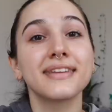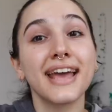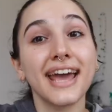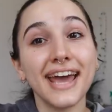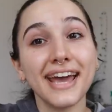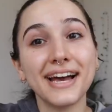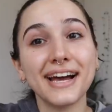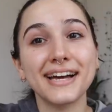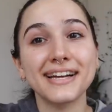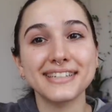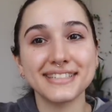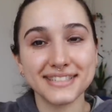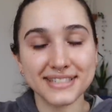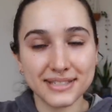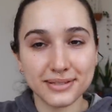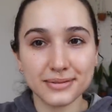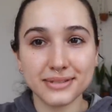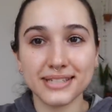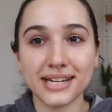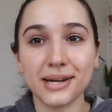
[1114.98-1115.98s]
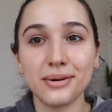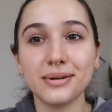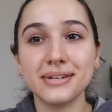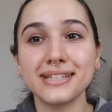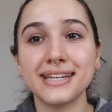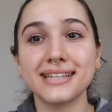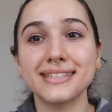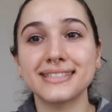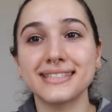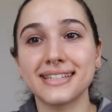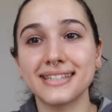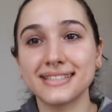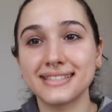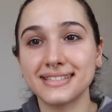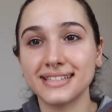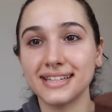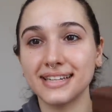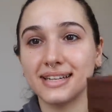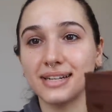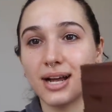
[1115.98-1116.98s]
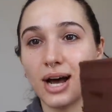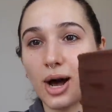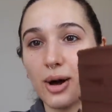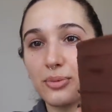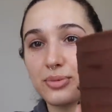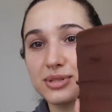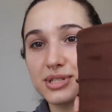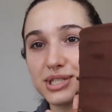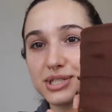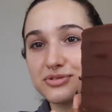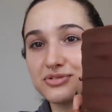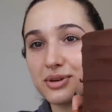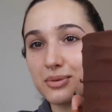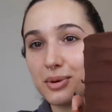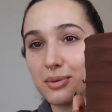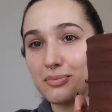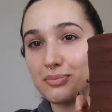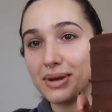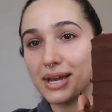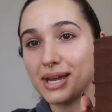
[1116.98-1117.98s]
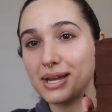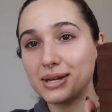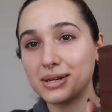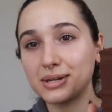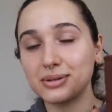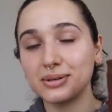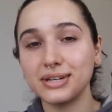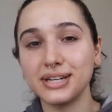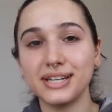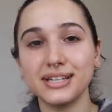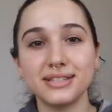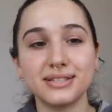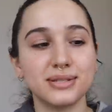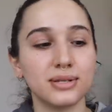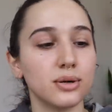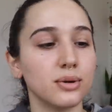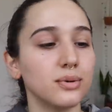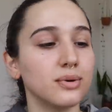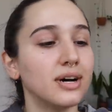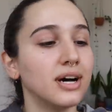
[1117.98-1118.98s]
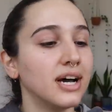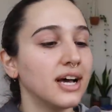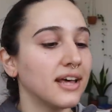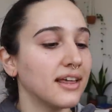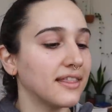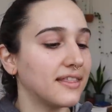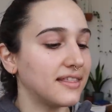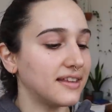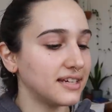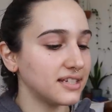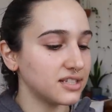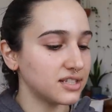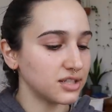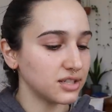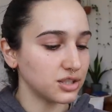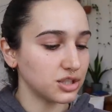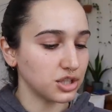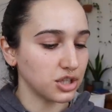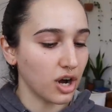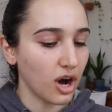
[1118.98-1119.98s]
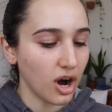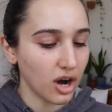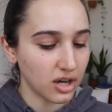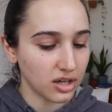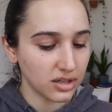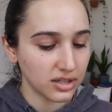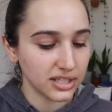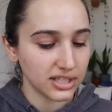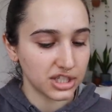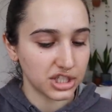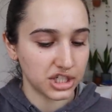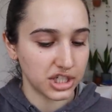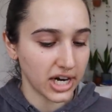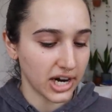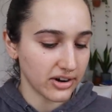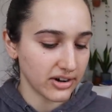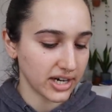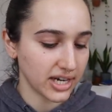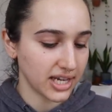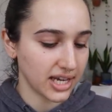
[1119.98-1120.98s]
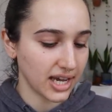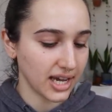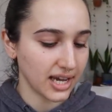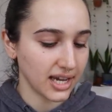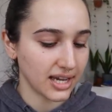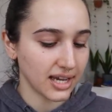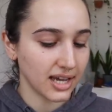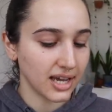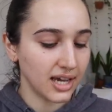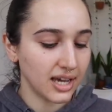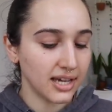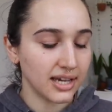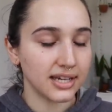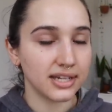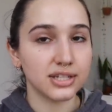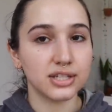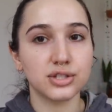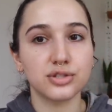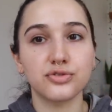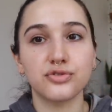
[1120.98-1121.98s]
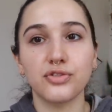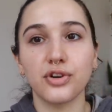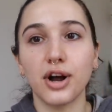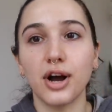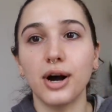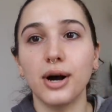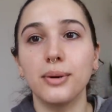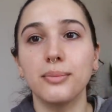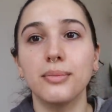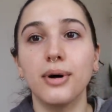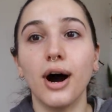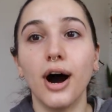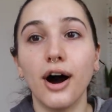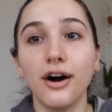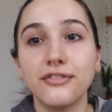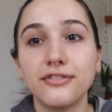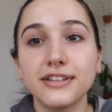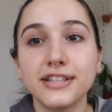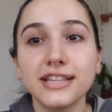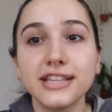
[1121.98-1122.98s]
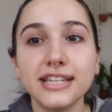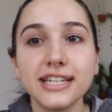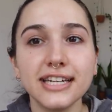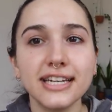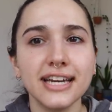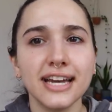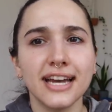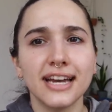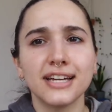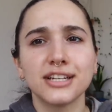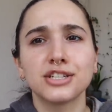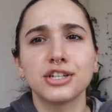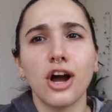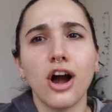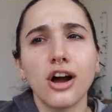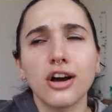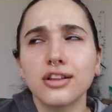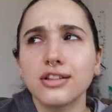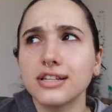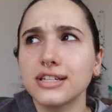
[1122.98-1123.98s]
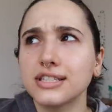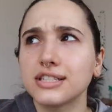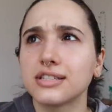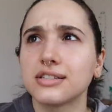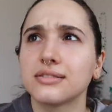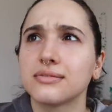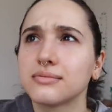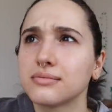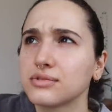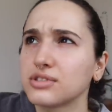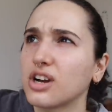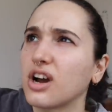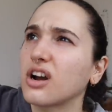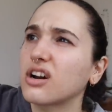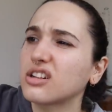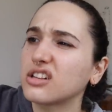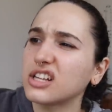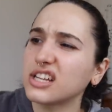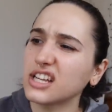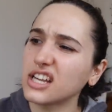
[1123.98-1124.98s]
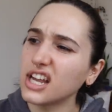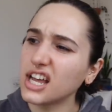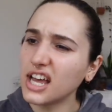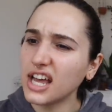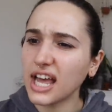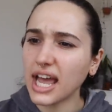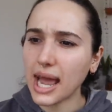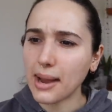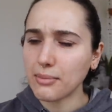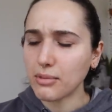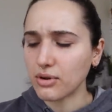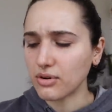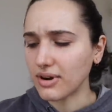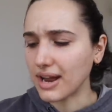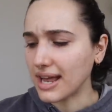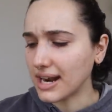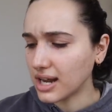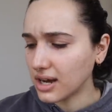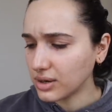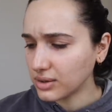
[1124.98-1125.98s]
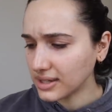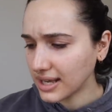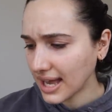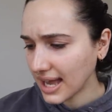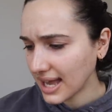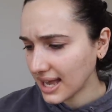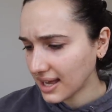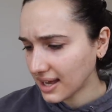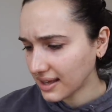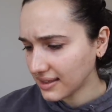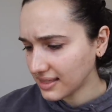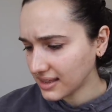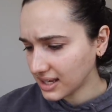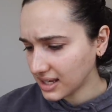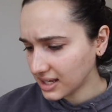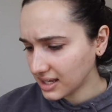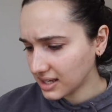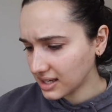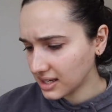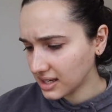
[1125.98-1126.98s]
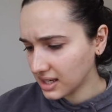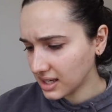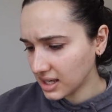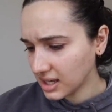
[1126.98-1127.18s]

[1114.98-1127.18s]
Hey guys, so today we're taste testing an option from a bakery. So this chocolate cherry cake is from Ovenly. Chocolate amaretto cake, I think.